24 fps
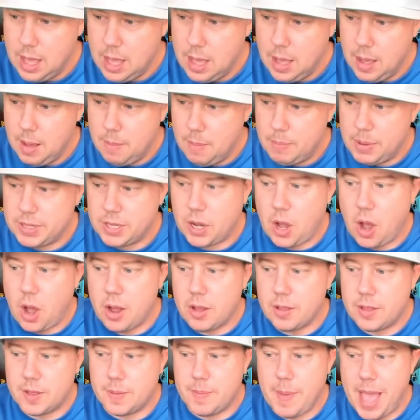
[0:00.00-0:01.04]
But the
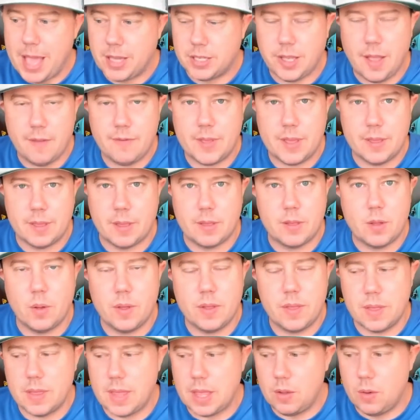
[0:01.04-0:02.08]
Cards smash lefties. It's the only
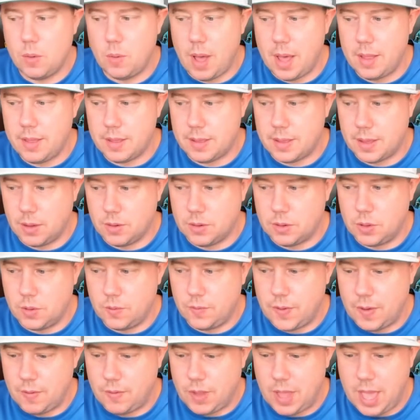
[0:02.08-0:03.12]
thing they do well this year.
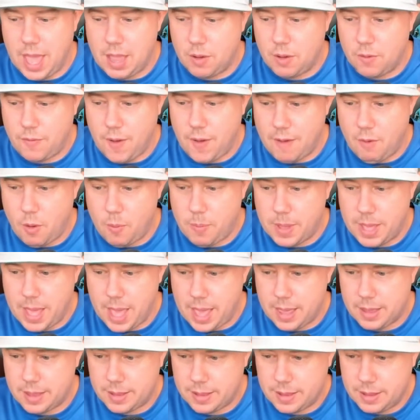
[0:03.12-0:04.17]
250, 805
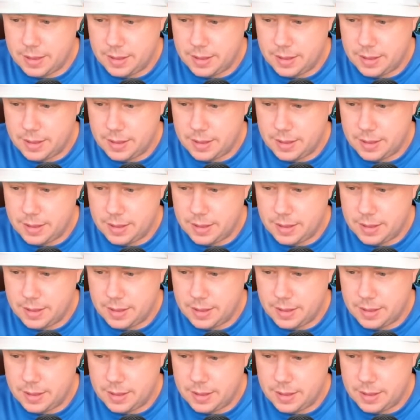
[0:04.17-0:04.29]
OPS.